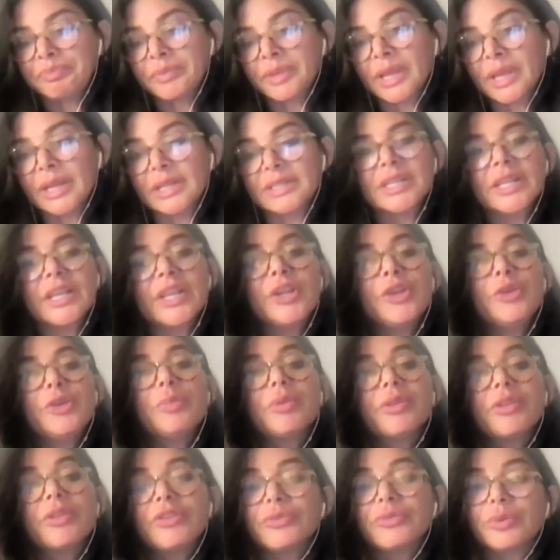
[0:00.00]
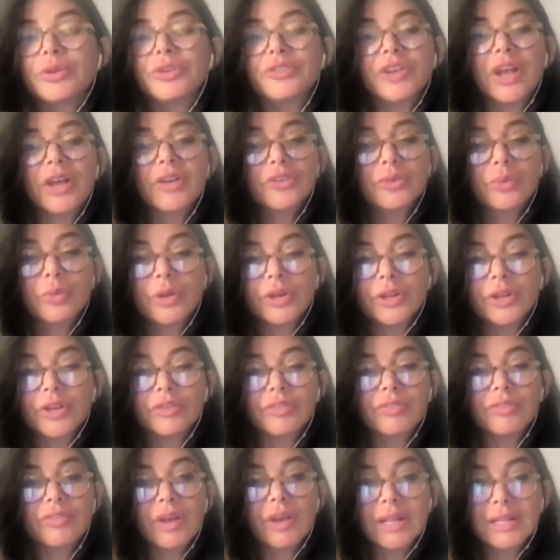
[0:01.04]
And I said, Can you please reach out to one of
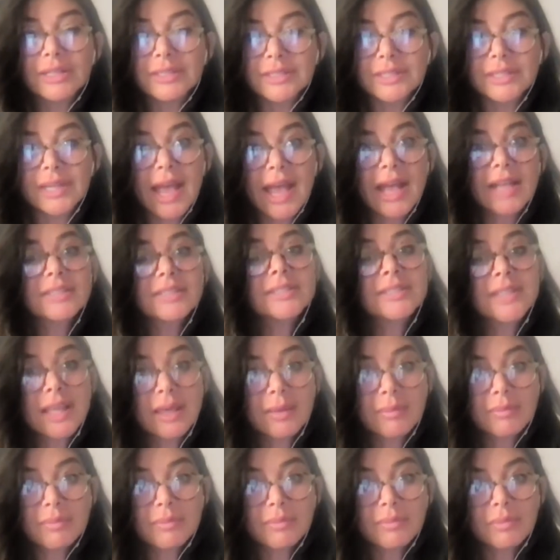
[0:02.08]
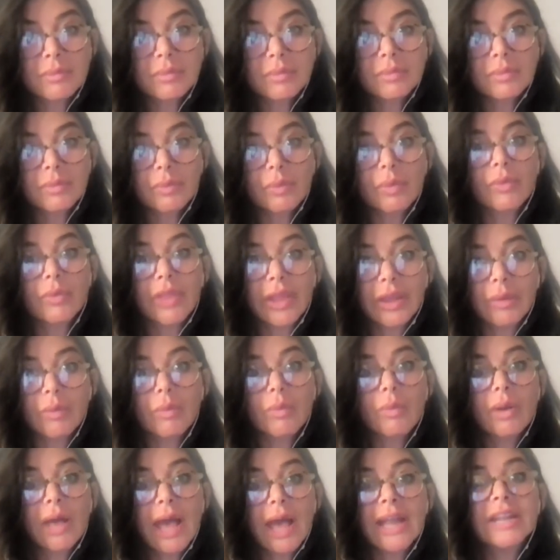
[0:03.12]
your friends and ask them what, like,
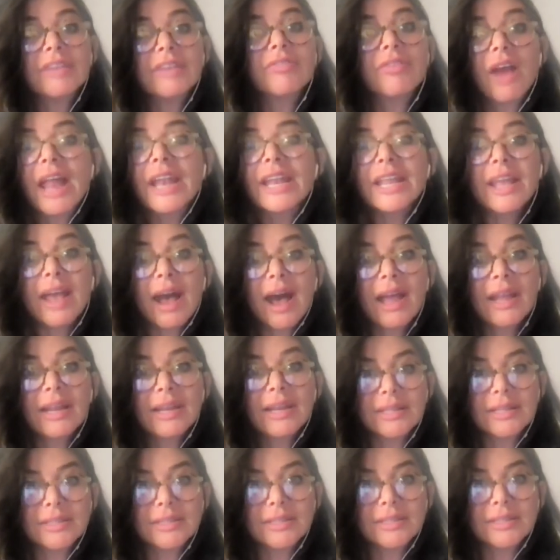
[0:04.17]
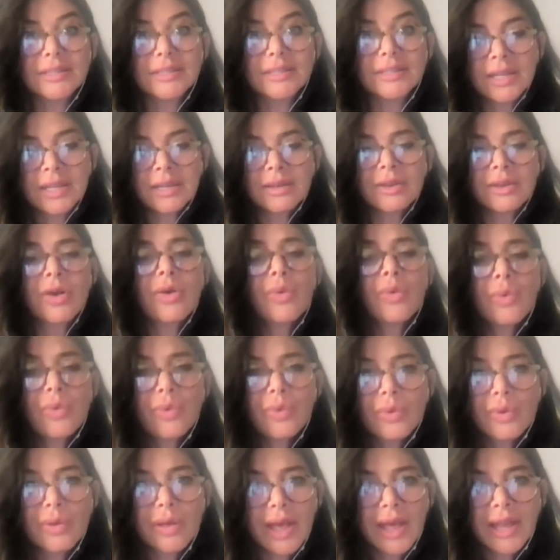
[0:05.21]
any for any guidance? Cause I didn't
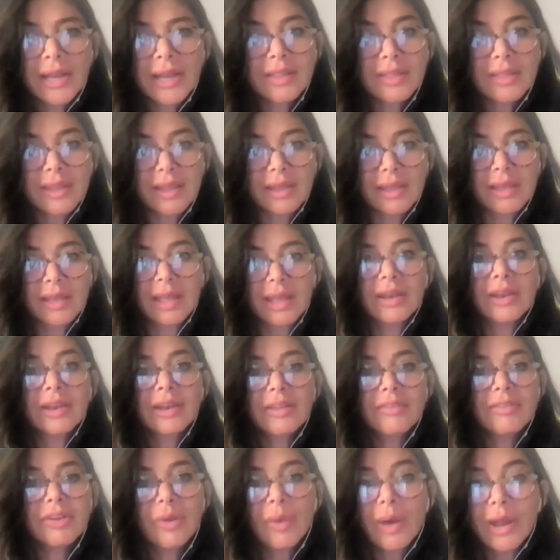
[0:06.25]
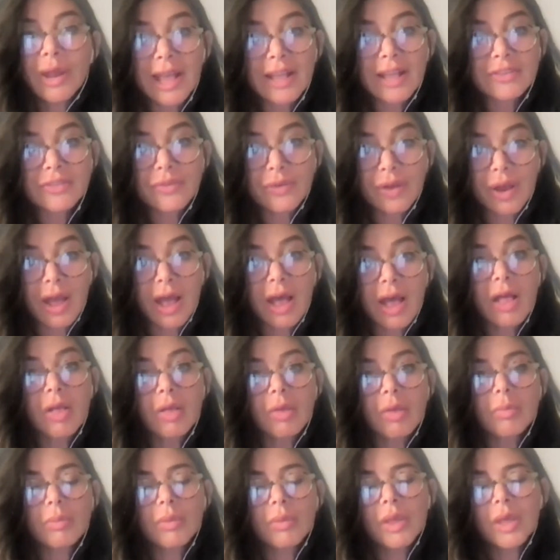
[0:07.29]
know anything. I didn't even know mm. how to ask for help.